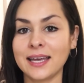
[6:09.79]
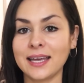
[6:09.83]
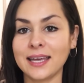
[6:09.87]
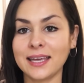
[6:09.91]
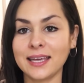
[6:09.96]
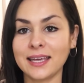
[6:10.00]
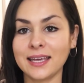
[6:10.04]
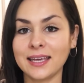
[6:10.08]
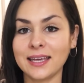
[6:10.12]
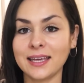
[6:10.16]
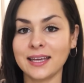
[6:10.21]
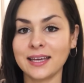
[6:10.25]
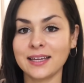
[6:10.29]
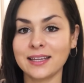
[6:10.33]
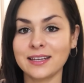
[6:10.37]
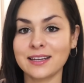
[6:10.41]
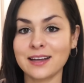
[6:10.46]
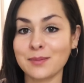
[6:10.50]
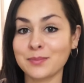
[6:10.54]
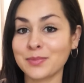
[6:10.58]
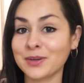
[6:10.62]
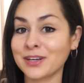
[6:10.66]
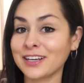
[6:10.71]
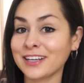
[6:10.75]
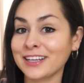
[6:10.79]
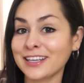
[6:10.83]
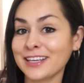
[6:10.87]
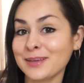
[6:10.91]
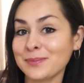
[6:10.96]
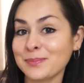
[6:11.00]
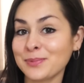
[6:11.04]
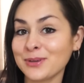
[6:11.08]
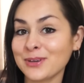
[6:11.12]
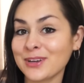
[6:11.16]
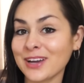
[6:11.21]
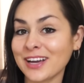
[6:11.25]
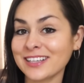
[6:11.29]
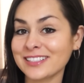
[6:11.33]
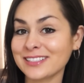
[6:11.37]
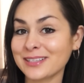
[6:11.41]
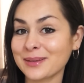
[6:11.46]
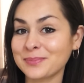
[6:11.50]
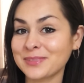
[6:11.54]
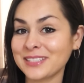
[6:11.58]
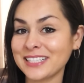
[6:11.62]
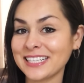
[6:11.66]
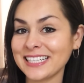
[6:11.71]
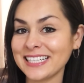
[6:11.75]
and I'm gonna keep you guys
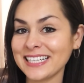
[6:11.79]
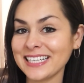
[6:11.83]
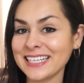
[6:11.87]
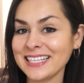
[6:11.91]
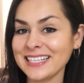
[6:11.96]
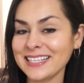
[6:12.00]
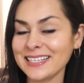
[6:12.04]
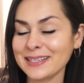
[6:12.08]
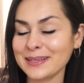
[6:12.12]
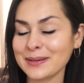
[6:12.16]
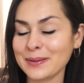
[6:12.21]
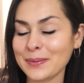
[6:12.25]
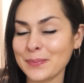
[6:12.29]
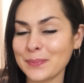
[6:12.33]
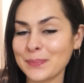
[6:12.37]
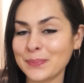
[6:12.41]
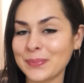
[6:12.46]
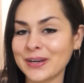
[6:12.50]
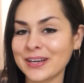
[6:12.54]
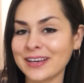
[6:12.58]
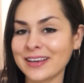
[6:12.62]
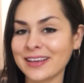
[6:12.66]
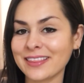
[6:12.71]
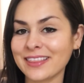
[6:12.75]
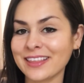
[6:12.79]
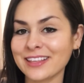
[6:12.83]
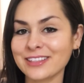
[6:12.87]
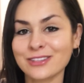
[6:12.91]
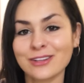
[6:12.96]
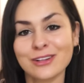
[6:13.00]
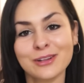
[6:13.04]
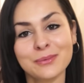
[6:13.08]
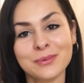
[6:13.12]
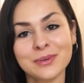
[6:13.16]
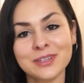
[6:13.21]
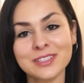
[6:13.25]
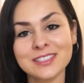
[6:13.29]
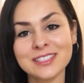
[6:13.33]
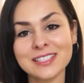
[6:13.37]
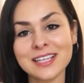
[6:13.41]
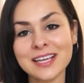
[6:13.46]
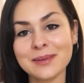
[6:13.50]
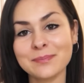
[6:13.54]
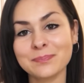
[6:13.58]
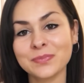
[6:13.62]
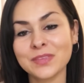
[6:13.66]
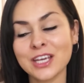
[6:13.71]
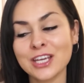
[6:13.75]
updated, but that's all I want to
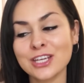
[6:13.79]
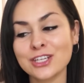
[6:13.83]
say.